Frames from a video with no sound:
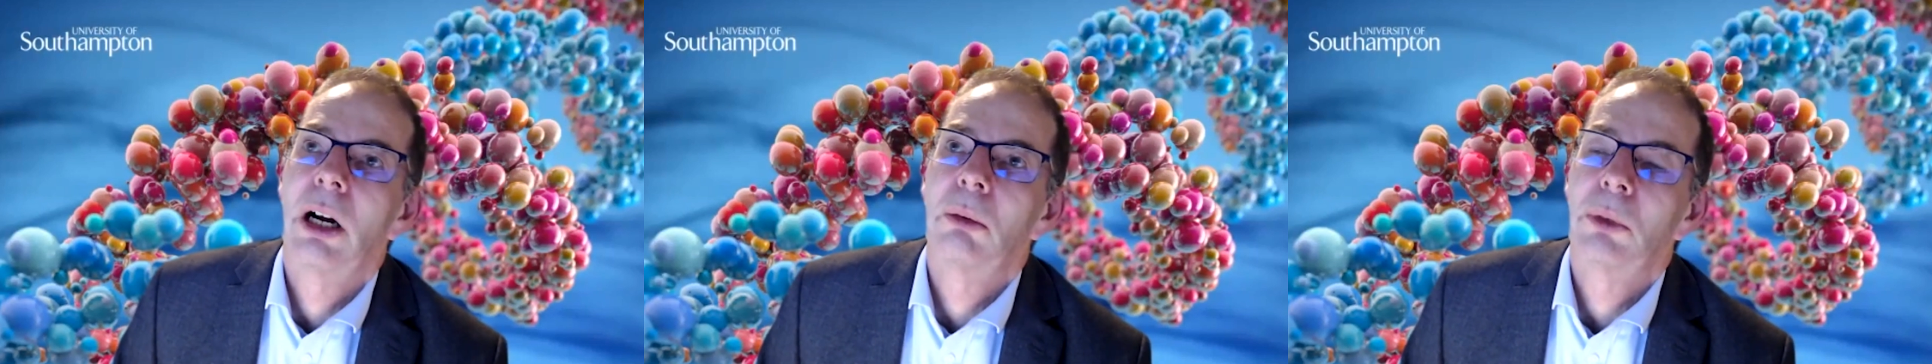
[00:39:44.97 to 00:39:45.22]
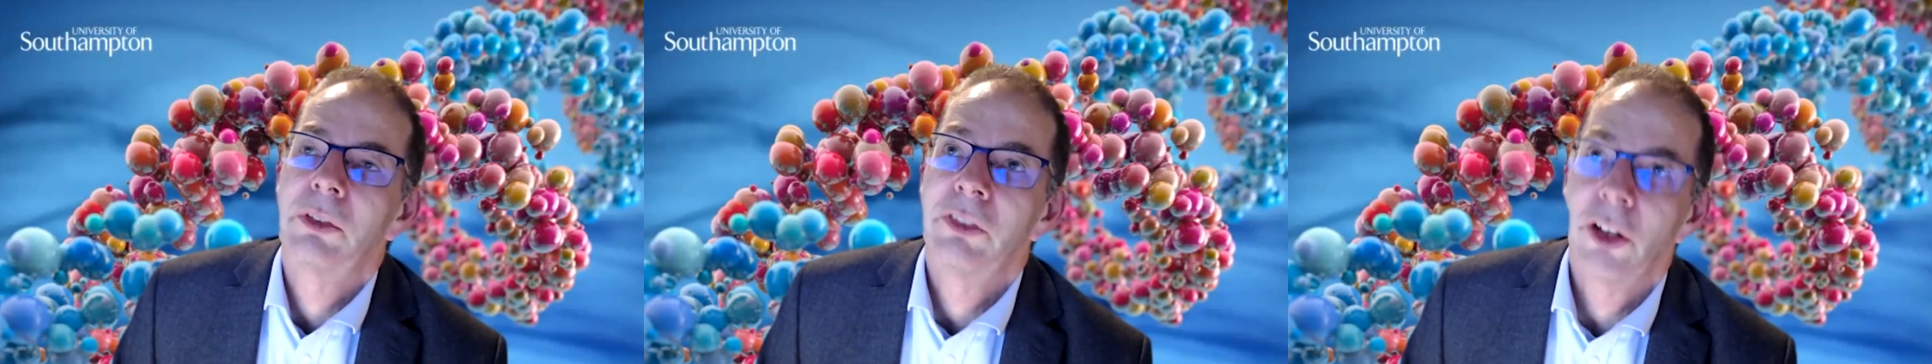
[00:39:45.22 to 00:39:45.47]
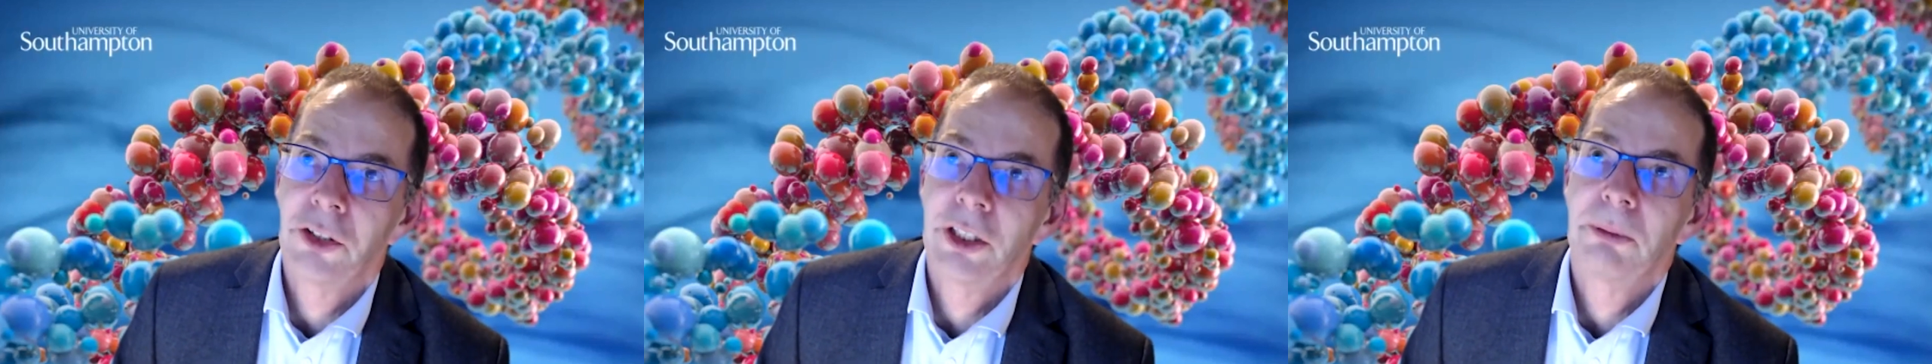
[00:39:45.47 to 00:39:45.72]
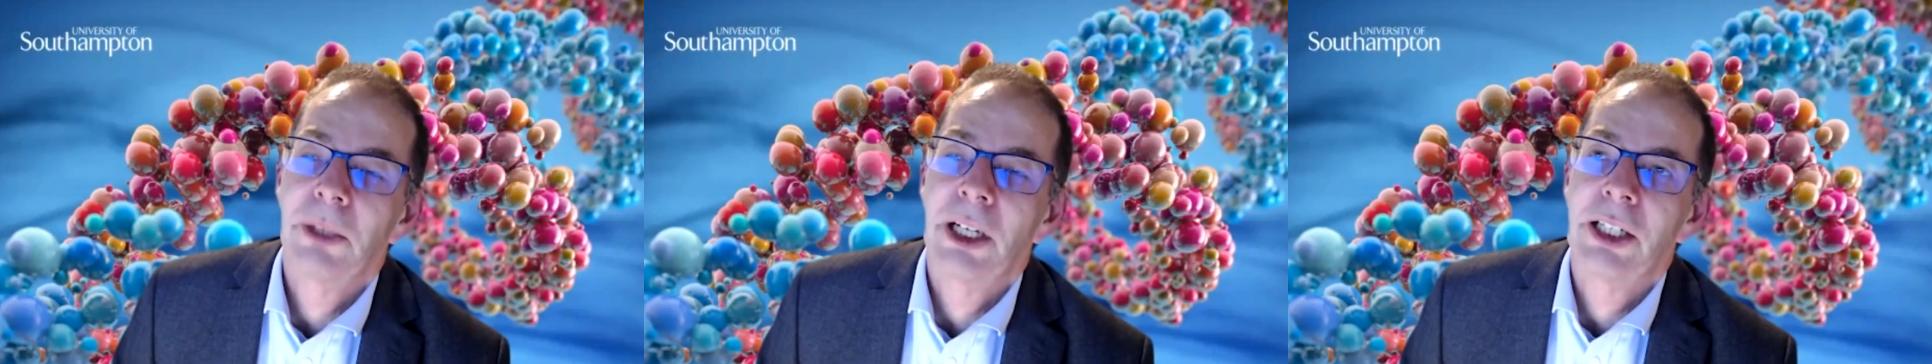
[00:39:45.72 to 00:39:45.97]
were
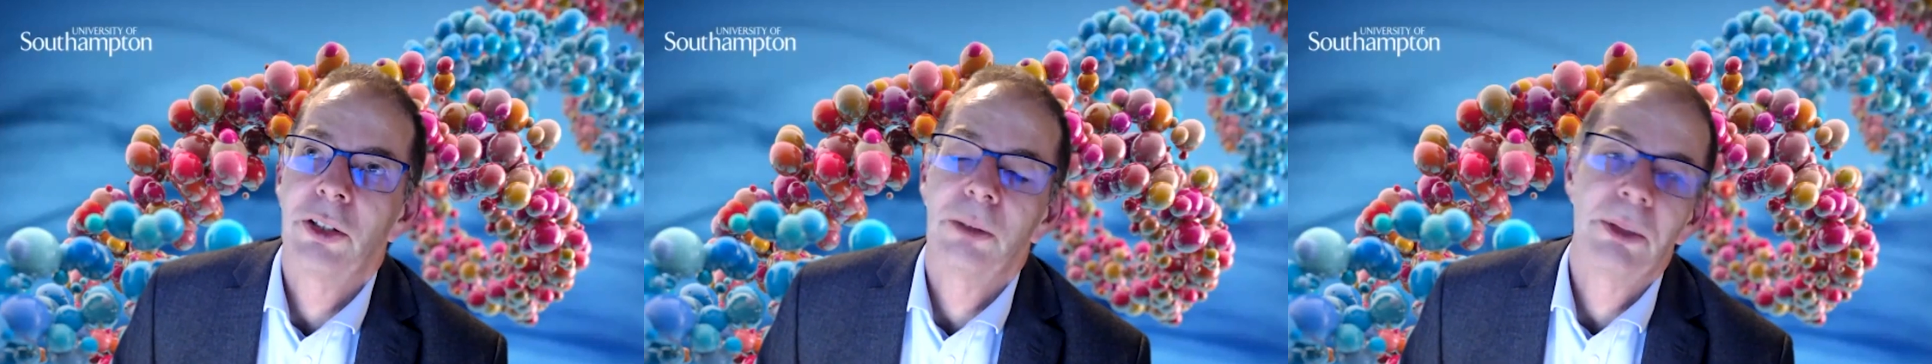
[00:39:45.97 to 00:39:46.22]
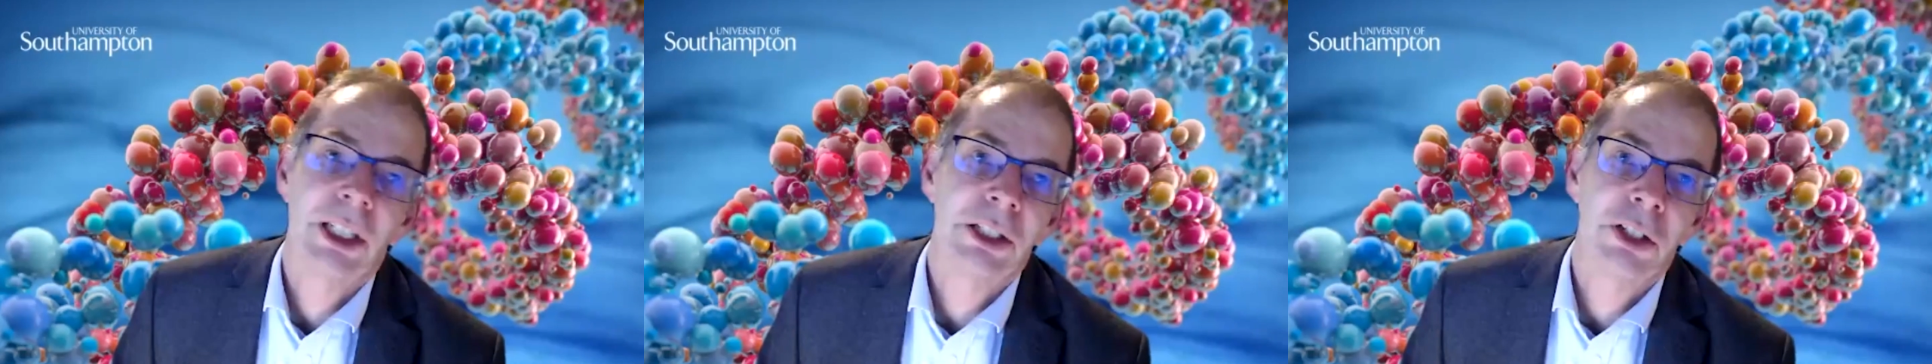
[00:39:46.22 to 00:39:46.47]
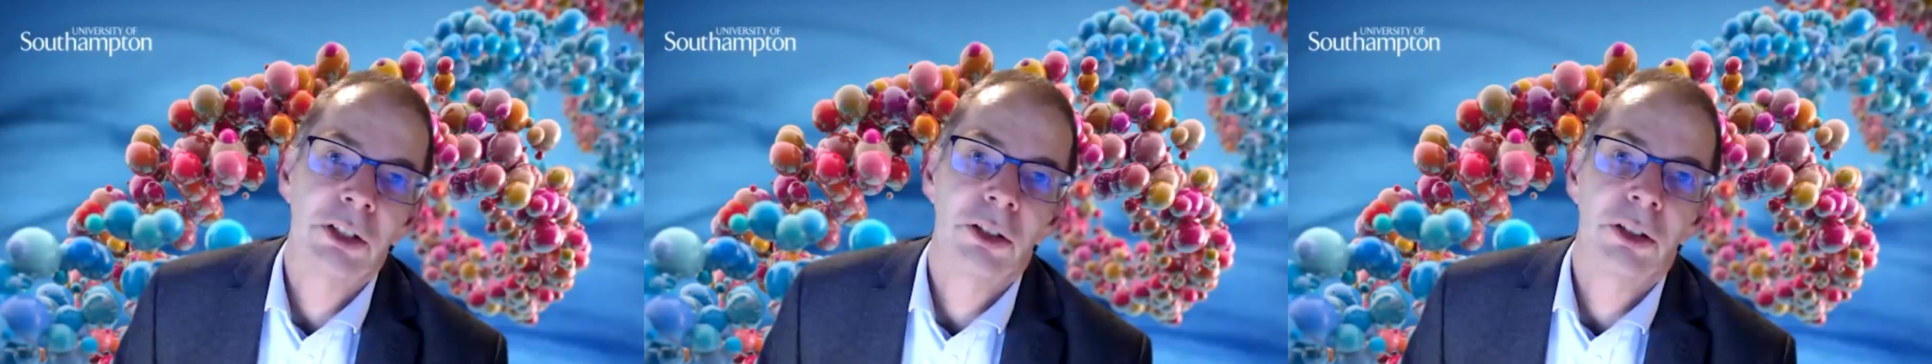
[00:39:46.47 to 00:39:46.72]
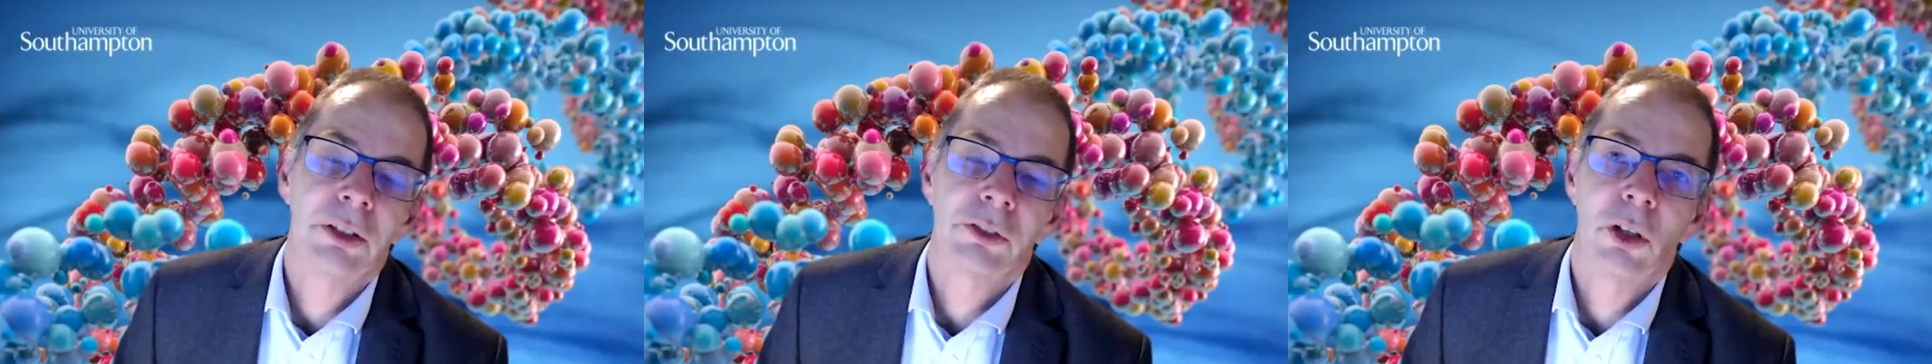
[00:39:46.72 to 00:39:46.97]
funded by the European Union have